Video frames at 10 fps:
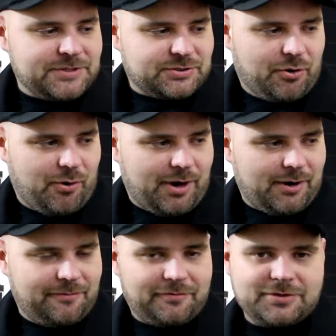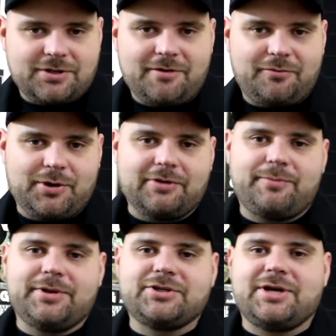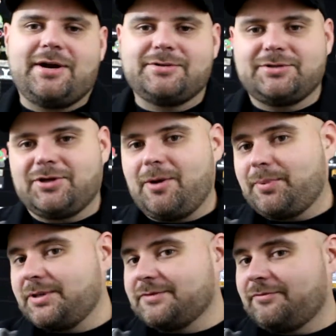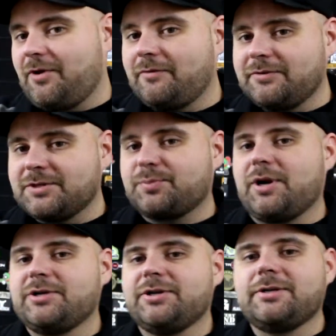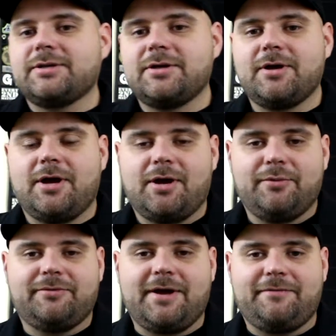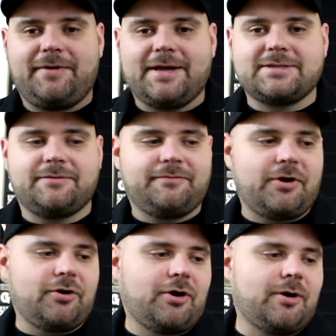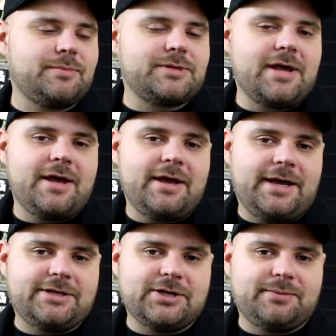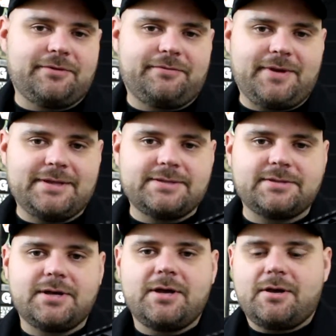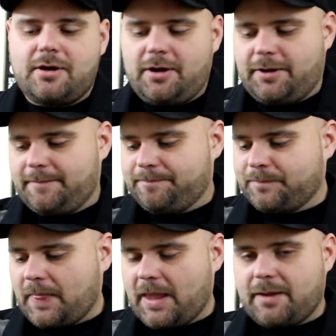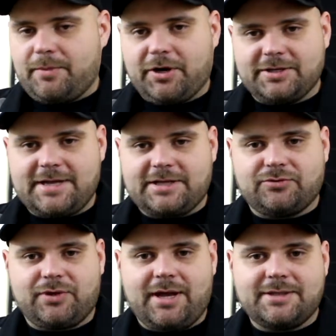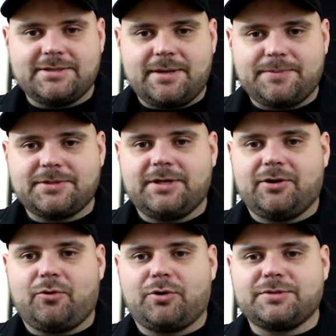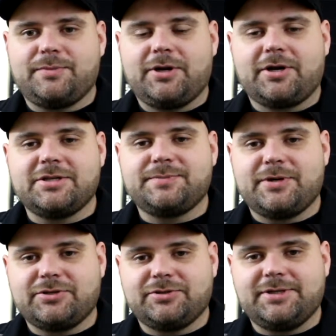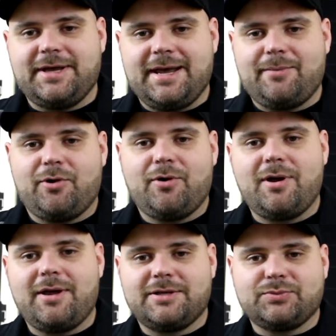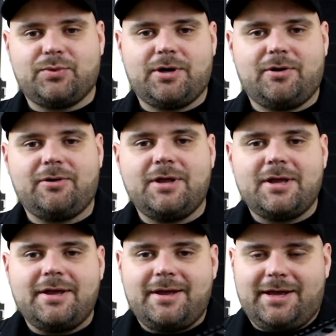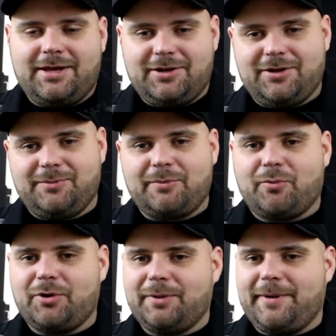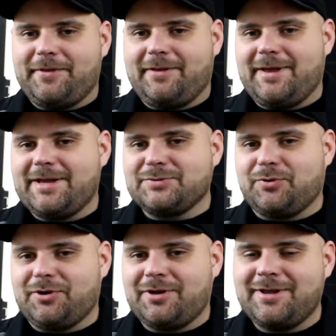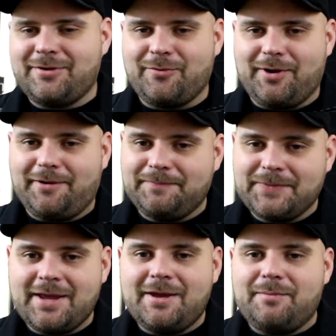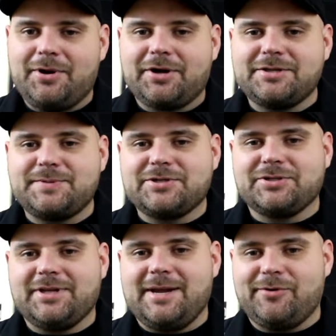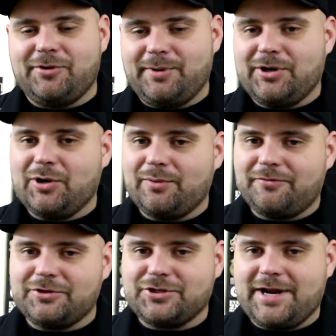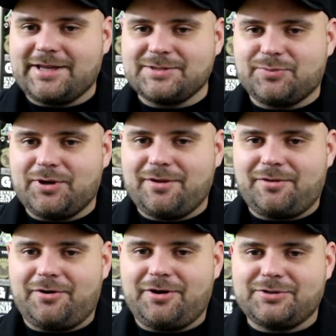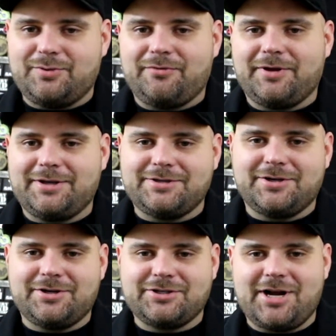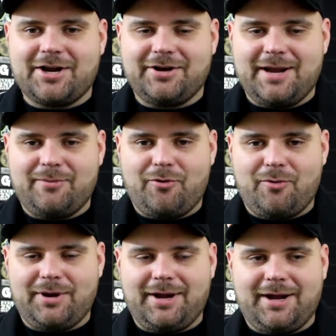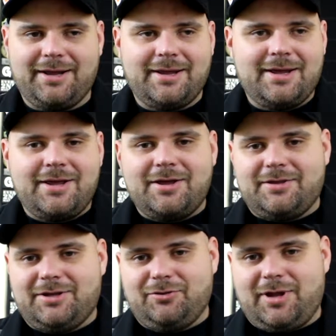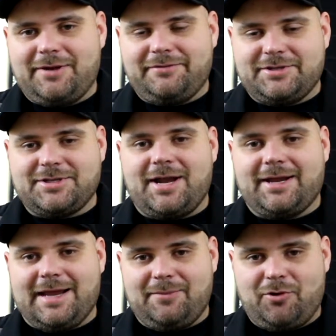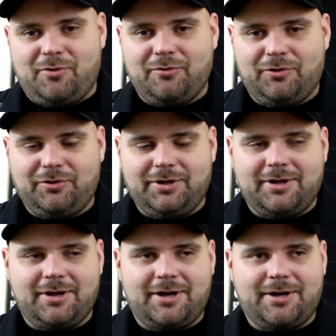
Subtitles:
So first off, I want to give a big shout out to the companies involved in this project. We've got Faxon Firearms, HM Defense, American Tactical Concepts, and of course American Specialty Ammo as well. And you might be wondering about that last one. Well, American Specialty Ammo, you might know them for Dragon's Breath. They're 12 gauge shotgun ammo and whatnot. They do a lot of exotic ammo, really.